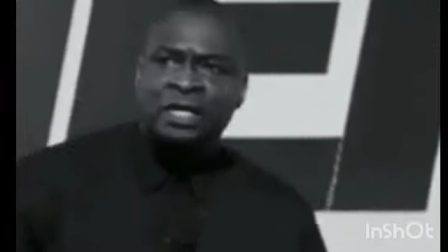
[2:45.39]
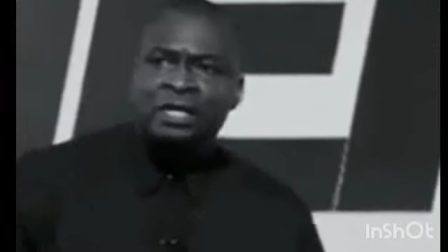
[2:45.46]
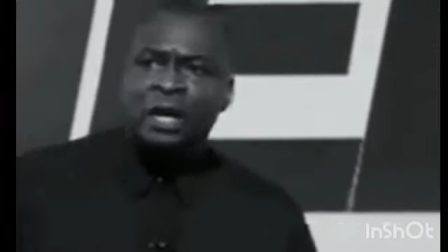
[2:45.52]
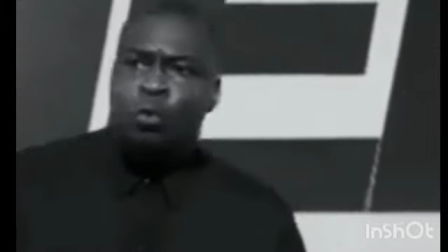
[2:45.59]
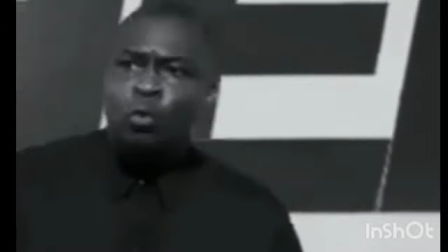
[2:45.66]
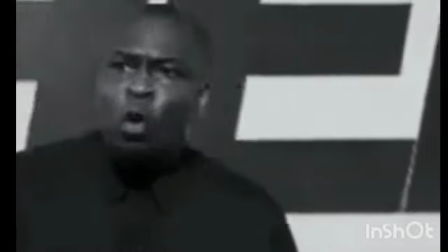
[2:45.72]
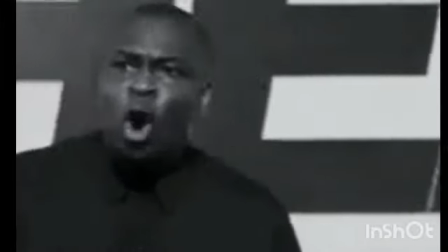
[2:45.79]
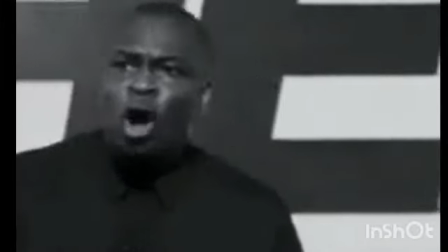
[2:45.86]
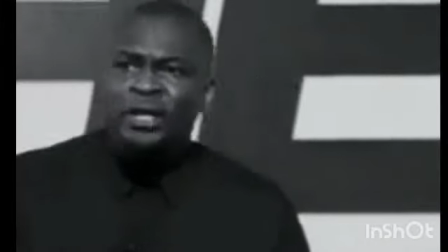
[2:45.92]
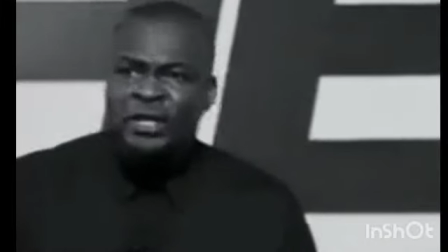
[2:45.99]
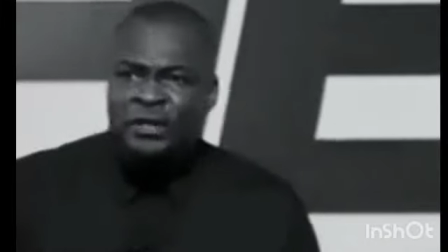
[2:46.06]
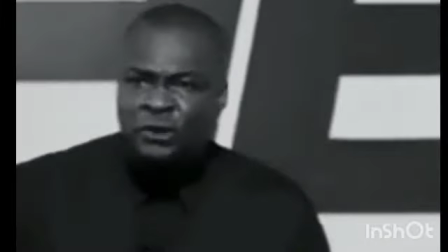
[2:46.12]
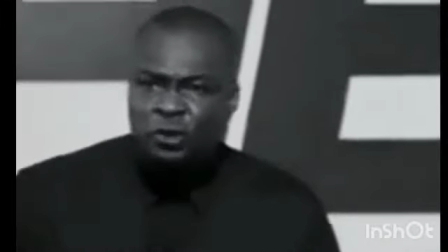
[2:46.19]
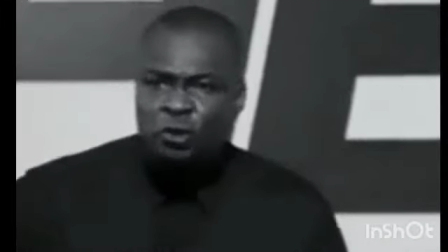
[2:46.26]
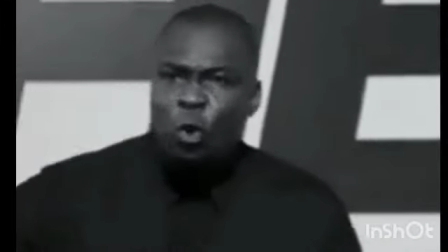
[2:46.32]
The world
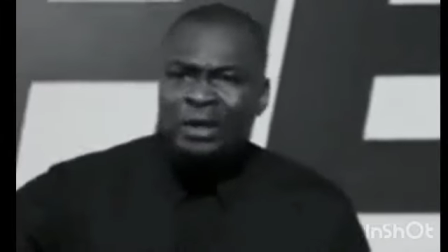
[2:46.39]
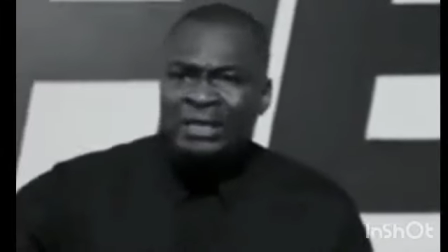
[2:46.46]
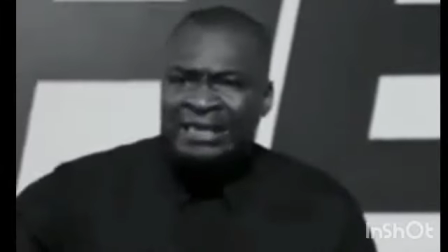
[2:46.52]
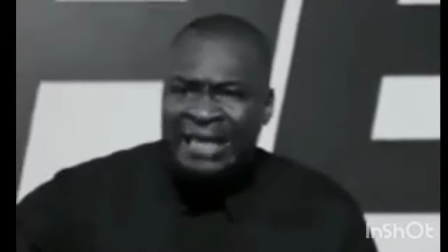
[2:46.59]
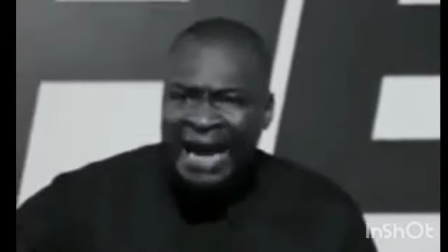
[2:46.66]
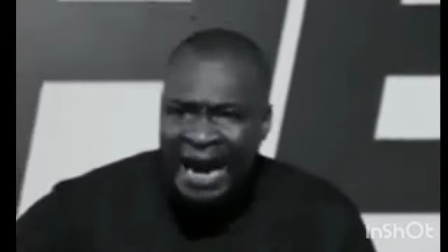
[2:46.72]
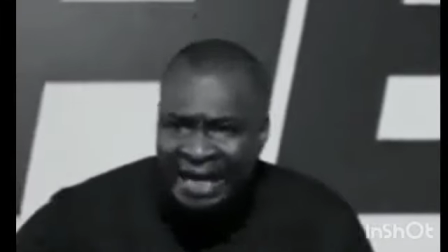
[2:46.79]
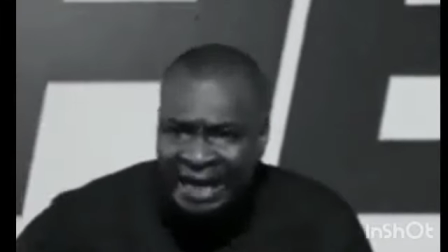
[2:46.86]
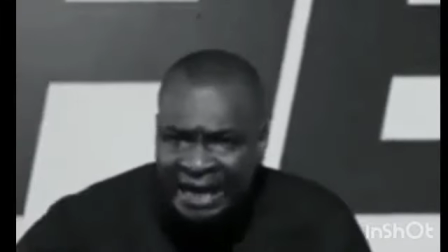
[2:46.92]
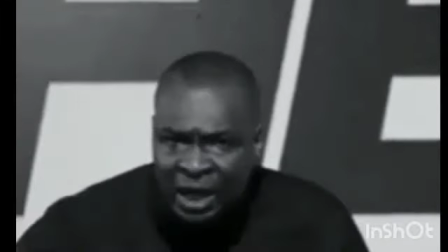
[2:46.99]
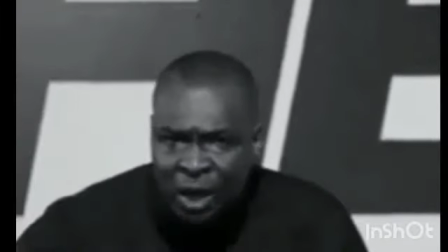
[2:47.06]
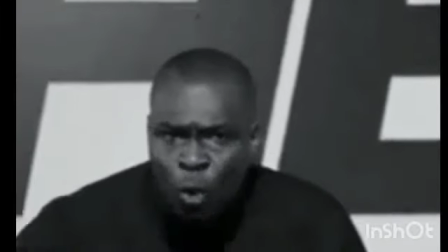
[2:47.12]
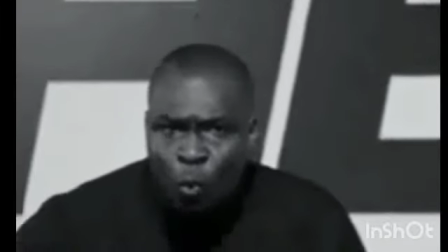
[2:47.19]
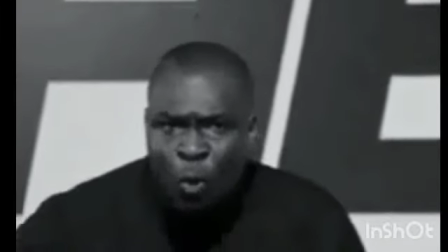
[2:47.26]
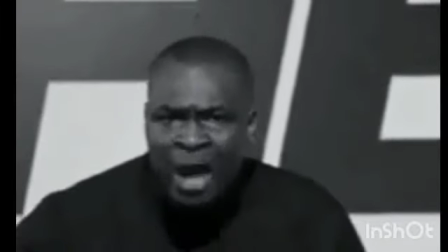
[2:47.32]
is so dark.
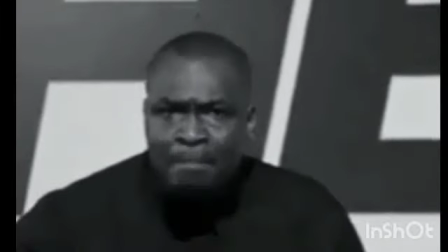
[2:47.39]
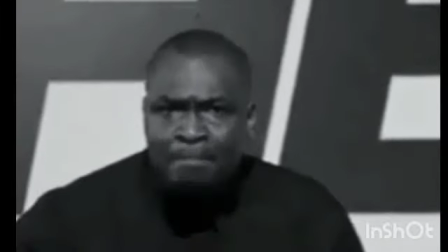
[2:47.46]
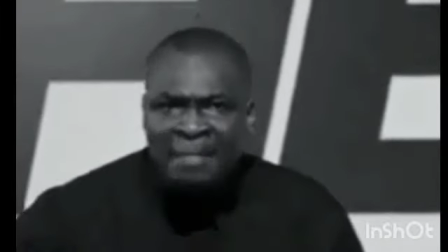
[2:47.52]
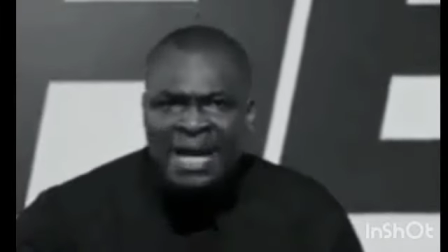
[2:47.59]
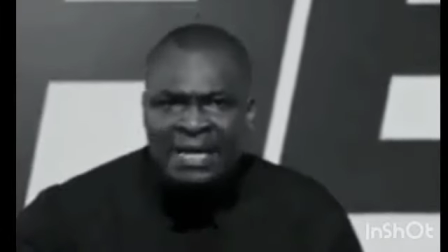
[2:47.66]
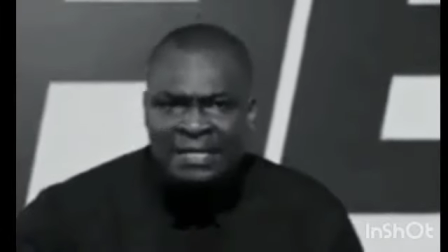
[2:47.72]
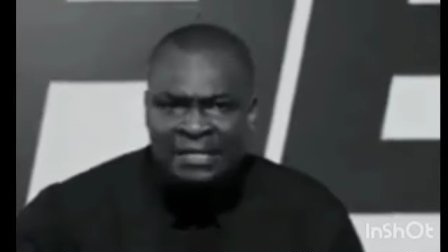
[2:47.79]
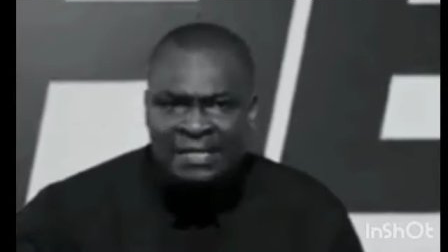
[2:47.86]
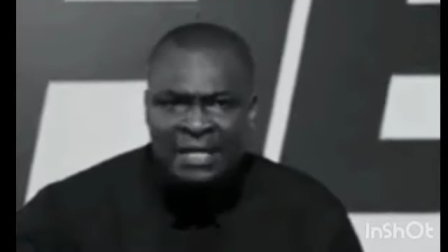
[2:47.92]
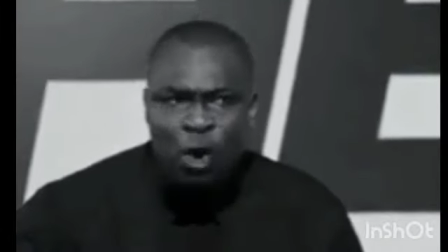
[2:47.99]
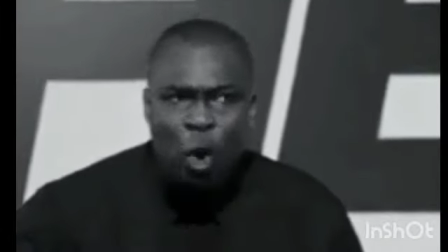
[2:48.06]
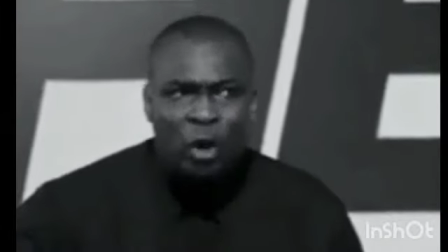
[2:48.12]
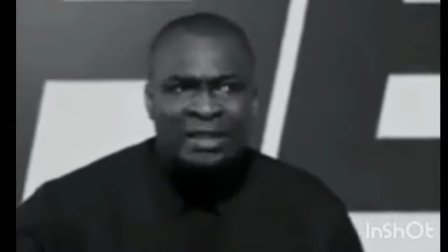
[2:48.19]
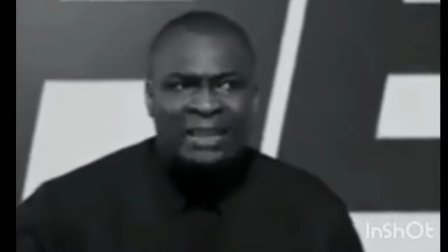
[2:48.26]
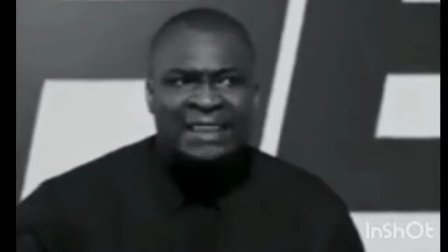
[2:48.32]
When men see
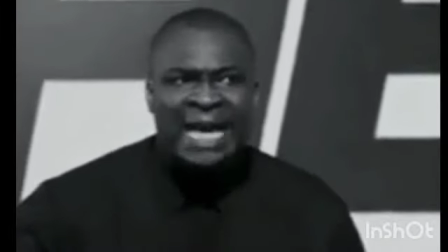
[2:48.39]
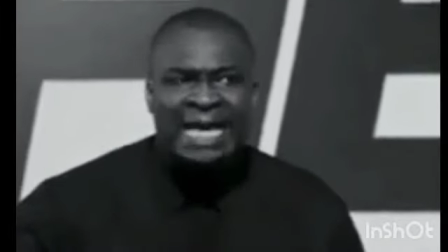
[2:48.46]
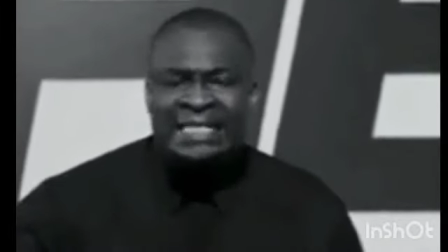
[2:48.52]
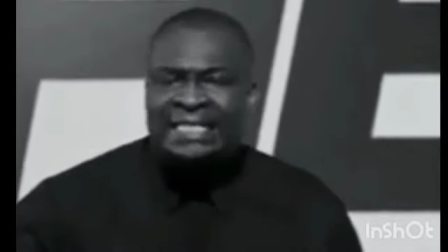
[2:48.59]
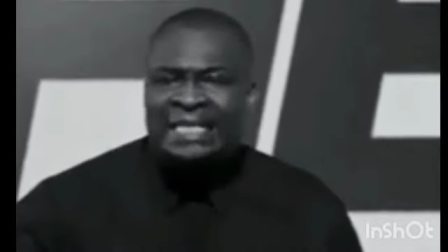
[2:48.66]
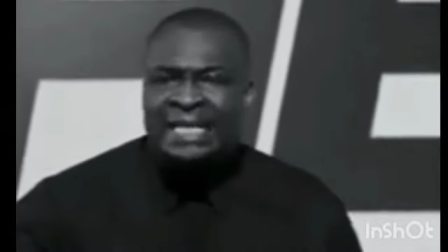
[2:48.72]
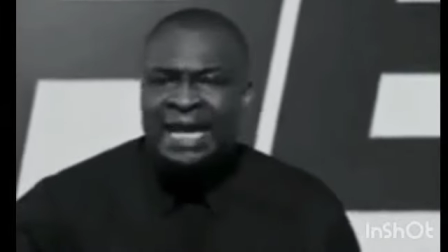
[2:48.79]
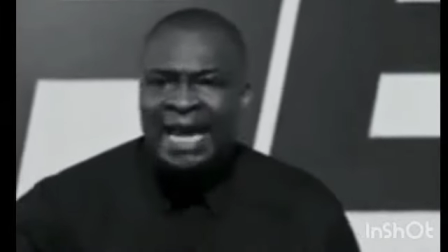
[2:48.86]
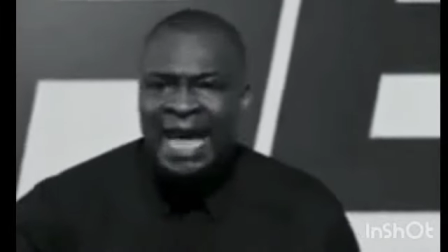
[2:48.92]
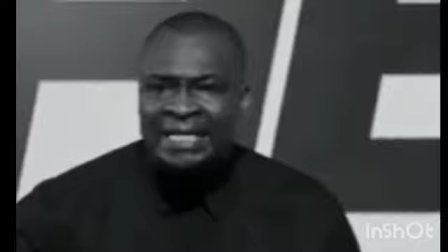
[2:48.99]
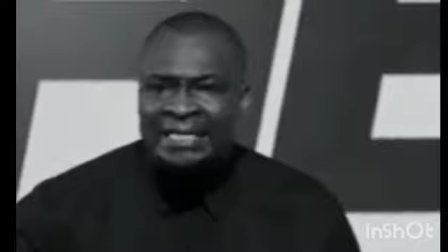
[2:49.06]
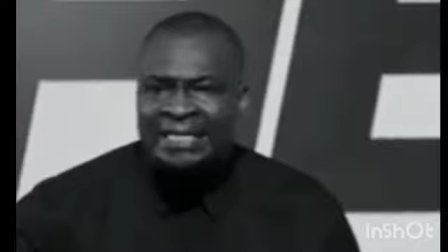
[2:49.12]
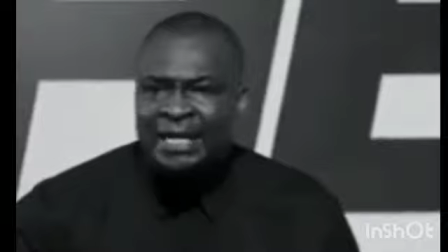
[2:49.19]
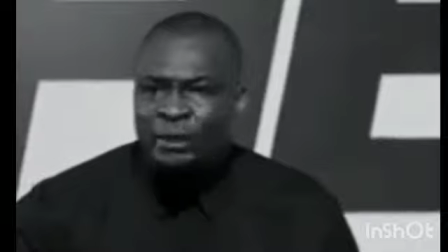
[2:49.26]
authentic light,